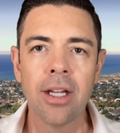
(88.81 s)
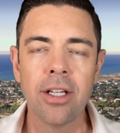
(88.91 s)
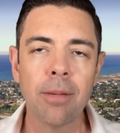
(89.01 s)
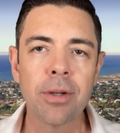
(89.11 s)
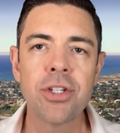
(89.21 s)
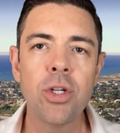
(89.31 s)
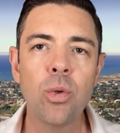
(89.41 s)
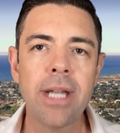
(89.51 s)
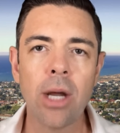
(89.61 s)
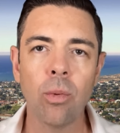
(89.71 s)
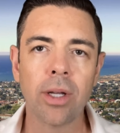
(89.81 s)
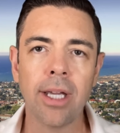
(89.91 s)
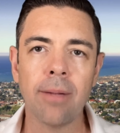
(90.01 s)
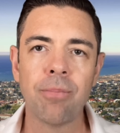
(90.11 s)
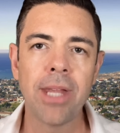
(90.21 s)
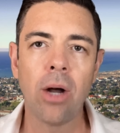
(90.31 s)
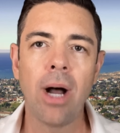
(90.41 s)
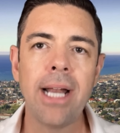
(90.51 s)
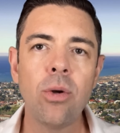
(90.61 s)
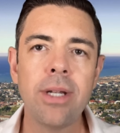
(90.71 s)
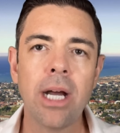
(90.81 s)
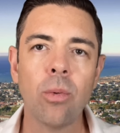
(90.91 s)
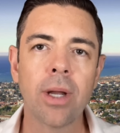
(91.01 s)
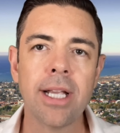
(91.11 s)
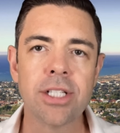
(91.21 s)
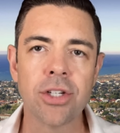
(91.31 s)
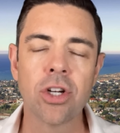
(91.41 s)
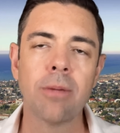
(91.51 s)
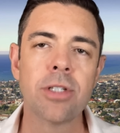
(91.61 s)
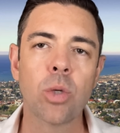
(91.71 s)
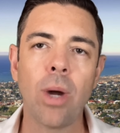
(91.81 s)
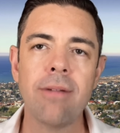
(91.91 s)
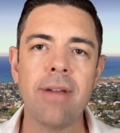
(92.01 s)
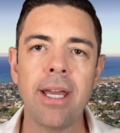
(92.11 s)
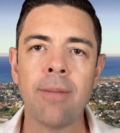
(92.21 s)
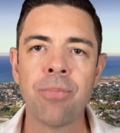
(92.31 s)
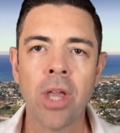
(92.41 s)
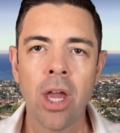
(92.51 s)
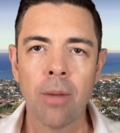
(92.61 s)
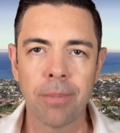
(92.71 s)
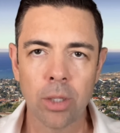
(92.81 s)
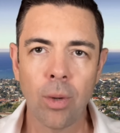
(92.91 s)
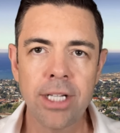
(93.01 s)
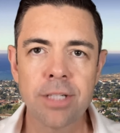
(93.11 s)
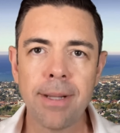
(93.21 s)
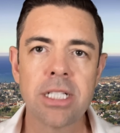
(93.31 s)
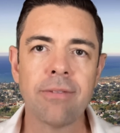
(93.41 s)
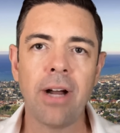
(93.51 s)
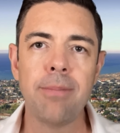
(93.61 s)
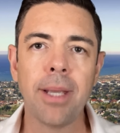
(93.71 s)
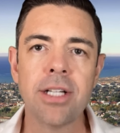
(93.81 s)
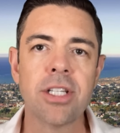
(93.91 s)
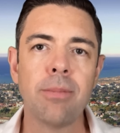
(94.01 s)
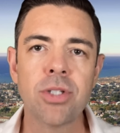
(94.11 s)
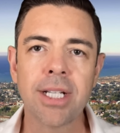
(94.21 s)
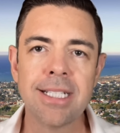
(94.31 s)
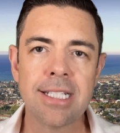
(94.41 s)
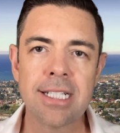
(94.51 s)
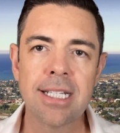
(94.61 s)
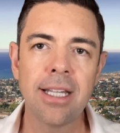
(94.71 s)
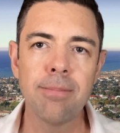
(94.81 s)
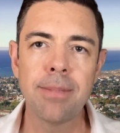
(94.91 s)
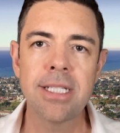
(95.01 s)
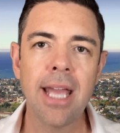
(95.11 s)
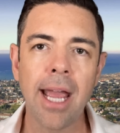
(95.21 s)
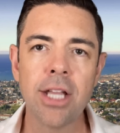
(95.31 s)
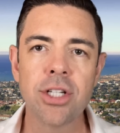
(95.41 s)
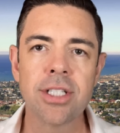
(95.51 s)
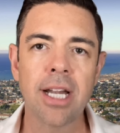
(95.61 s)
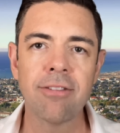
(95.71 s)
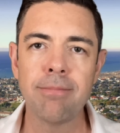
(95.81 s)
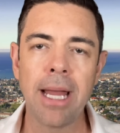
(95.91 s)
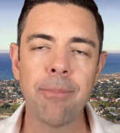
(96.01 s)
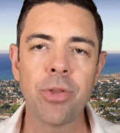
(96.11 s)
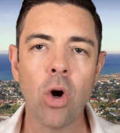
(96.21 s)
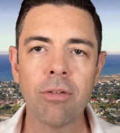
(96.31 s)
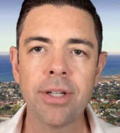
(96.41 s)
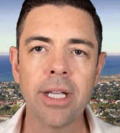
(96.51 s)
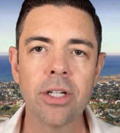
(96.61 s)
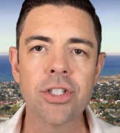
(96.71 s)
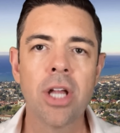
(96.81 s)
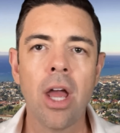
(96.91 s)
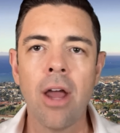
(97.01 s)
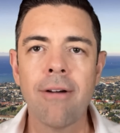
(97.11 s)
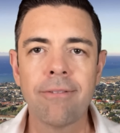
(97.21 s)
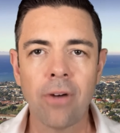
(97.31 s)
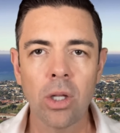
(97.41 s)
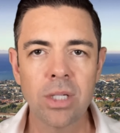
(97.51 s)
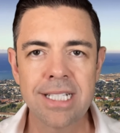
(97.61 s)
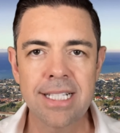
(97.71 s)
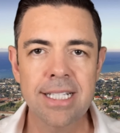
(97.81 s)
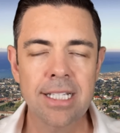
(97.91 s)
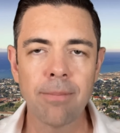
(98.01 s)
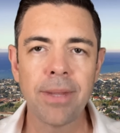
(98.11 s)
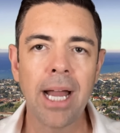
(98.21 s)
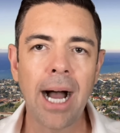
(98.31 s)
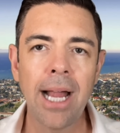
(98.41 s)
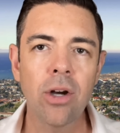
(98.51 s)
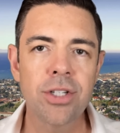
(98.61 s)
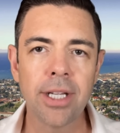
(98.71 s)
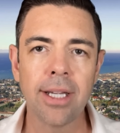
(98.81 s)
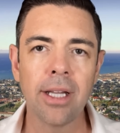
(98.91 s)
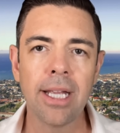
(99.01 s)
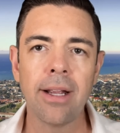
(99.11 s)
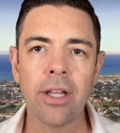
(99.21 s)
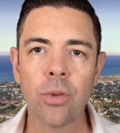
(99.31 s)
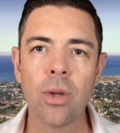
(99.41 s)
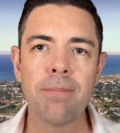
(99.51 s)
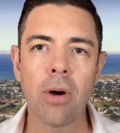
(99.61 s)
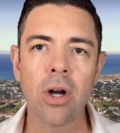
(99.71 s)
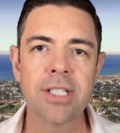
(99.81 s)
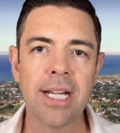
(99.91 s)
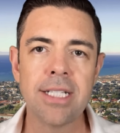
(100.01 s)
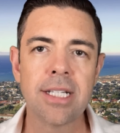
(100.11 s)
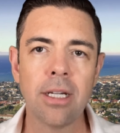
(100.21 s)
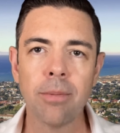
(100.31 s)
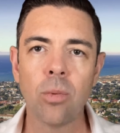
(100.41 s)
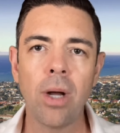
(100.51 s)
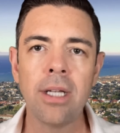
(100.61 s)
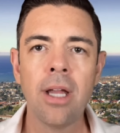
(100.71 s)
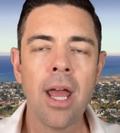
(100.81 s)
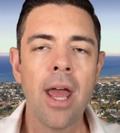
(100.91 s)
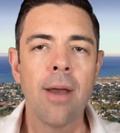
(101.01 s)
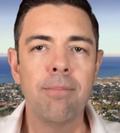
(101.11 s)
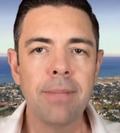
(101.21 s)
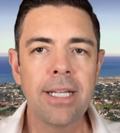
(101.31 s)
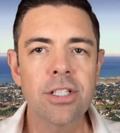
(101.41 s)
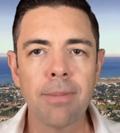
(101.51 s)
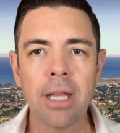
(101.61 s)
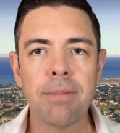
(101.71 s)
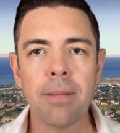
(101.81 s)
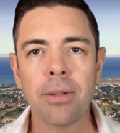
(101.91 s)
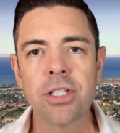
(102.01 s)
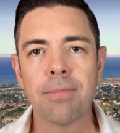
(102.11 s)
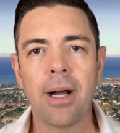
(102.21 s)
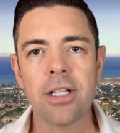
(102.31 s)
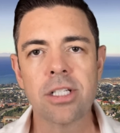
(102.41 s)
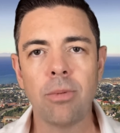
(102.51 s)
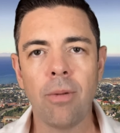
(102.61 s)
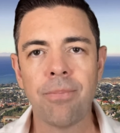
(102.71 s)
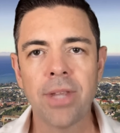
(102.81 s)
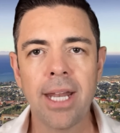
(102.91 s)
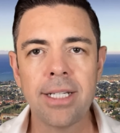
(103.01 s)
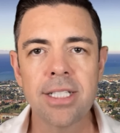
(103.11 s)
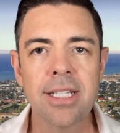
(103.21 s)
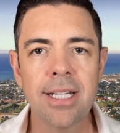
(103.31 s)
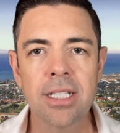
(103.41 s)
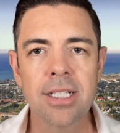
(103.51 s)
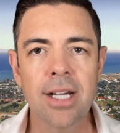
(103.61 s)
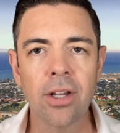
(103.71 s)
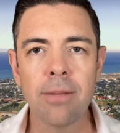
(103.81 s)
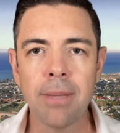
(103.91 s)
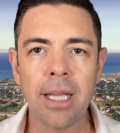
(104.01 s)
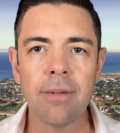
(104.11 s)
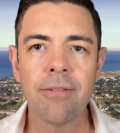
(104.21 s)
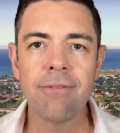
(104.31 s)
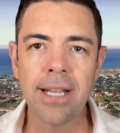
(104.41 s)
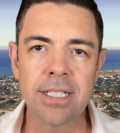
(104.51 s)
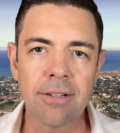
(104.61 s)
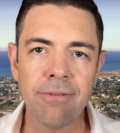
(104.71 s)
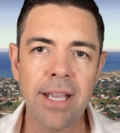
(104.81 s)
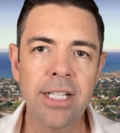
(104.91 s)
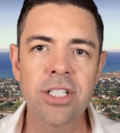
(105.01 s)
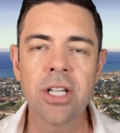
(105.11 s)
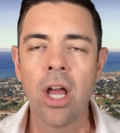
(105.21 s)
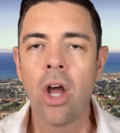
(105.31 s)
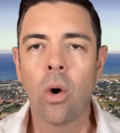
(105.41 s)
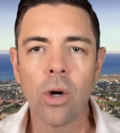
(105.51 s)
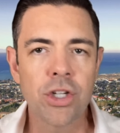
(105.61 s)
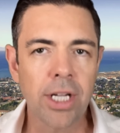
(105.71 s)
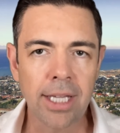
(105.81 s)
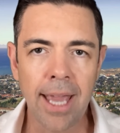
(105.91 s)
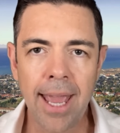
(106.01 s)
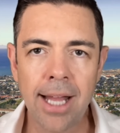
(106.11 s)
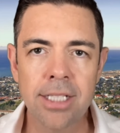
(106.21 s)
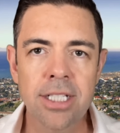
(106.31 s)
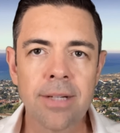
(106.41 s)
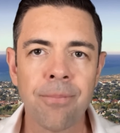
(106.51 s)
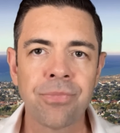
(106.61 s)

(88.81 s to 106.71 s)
Number two, networking. Now, I know networking as a term is quite vague, but I want to specify because the most consistently busy agents that I've met over the years follow a system that I articulate in three parts as, number one, meet as many people as possible. And it doesn't necessarily mean face-to-face or shaking hands.